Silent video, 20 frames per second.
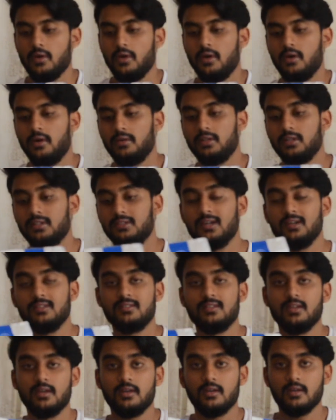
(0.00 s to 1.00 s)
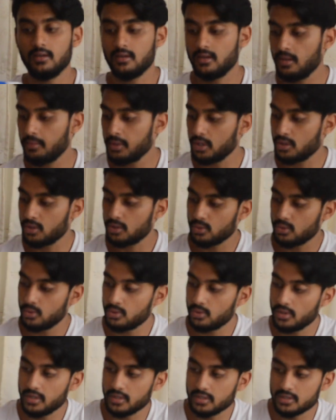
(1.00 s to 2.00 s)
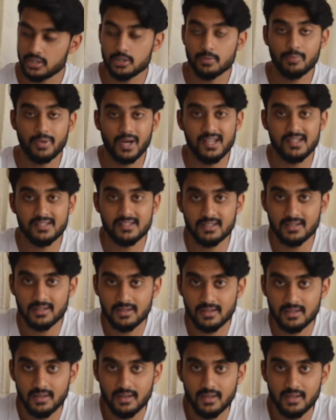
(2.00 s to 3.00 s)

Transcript: uh, the third thing coming to its pricing